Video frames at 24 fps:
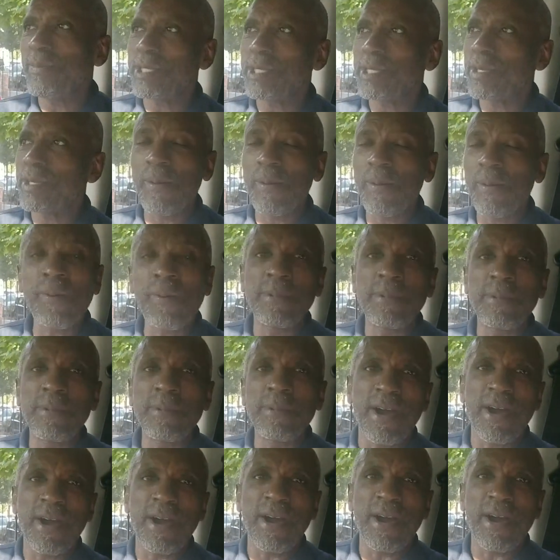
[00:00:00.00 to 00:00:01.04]
You'll probably find
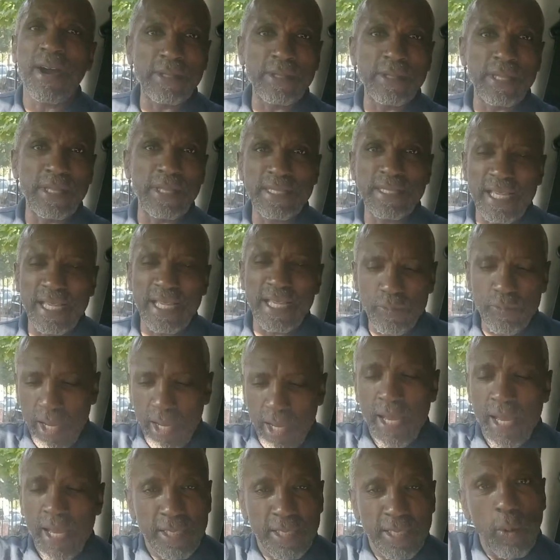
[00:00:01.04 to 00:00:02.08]
it on the internet. It's
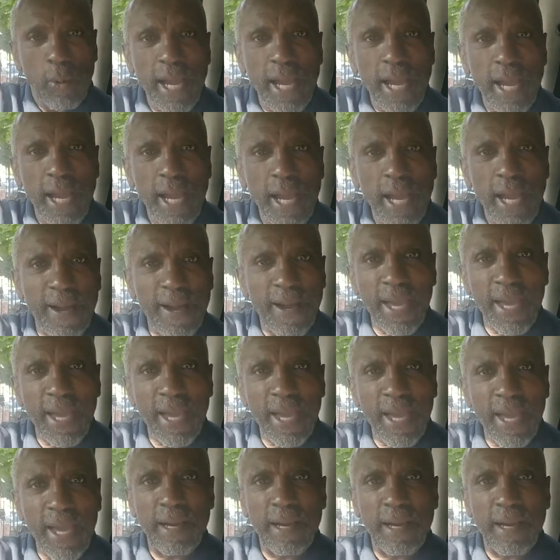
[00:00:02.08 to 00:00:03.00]
the wind up mega.